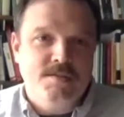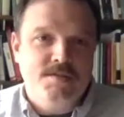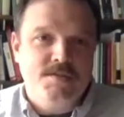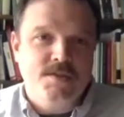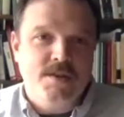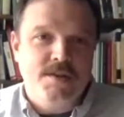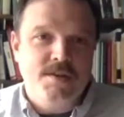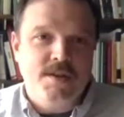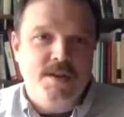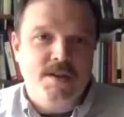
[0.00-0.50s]
So
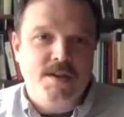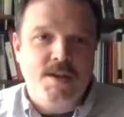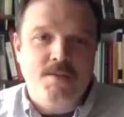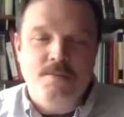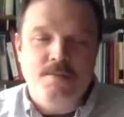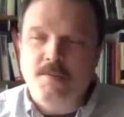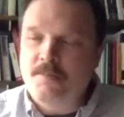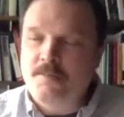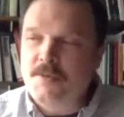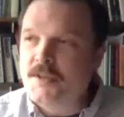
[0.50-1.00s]
I, I can't
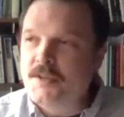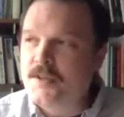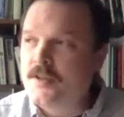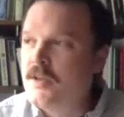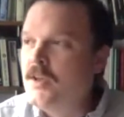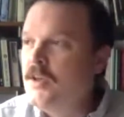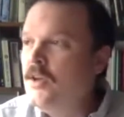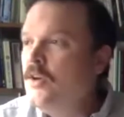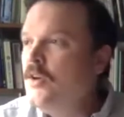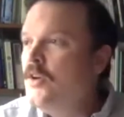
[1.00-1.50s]
remember the,
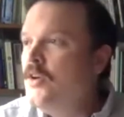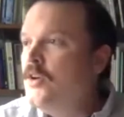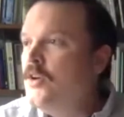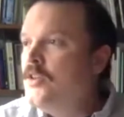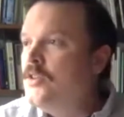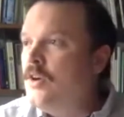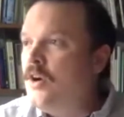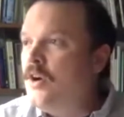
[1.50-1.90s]
the,